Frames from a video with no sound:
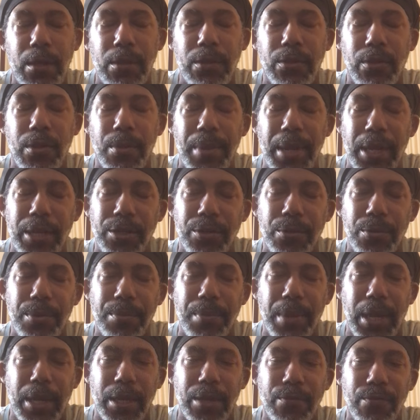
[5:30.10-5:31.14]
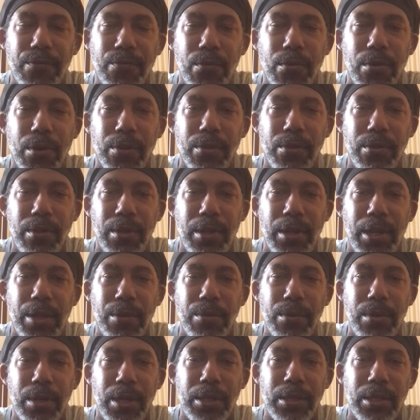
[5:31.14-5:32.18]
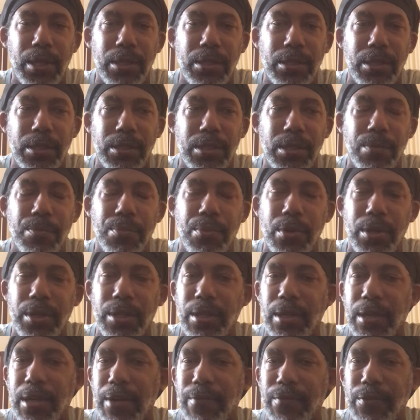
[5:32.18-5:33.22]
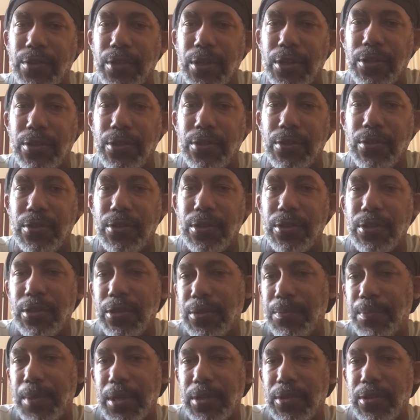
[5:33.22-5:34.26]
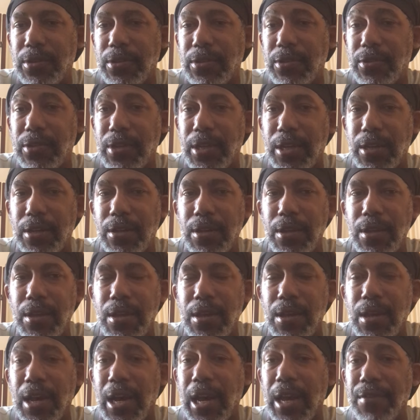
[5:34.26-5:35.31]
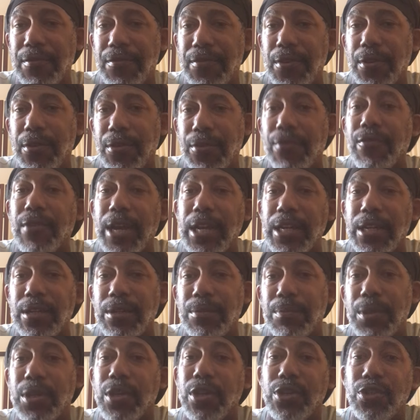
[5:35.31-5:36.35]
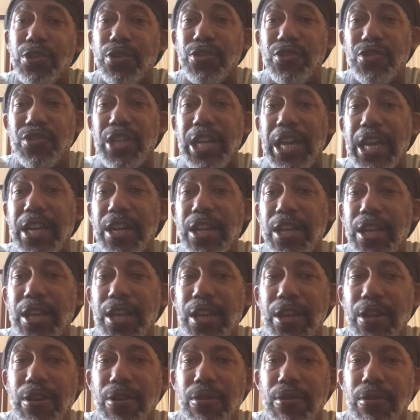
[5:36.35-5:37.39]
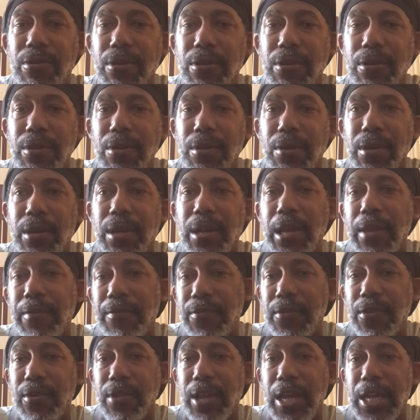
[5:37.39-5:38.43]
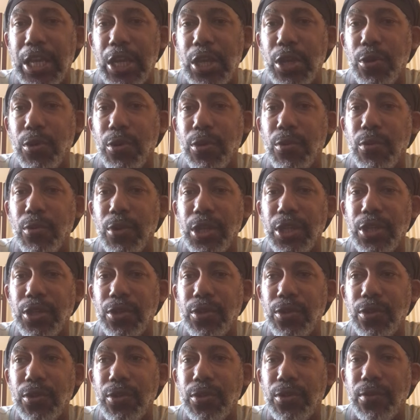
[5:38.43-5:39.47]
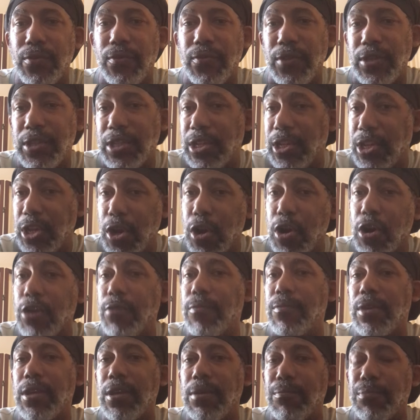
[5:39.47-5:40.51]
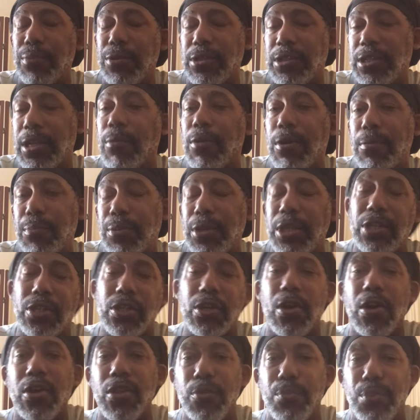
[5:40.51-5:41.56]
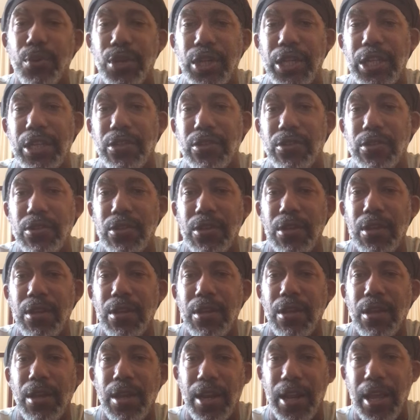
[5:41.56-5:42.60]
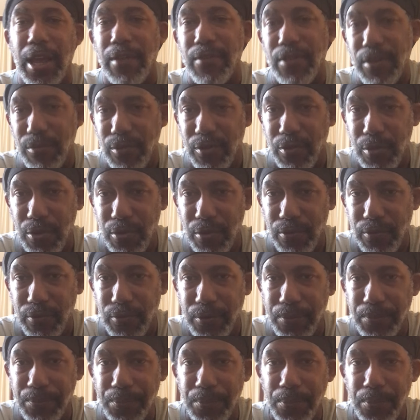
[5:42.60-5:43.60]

so the banter went back and forth, and at some point in the conversation, she just basically said, I feel threatened because you're standing here, and I feel like you're going to physically harm me. Someone please call the police and have him removed.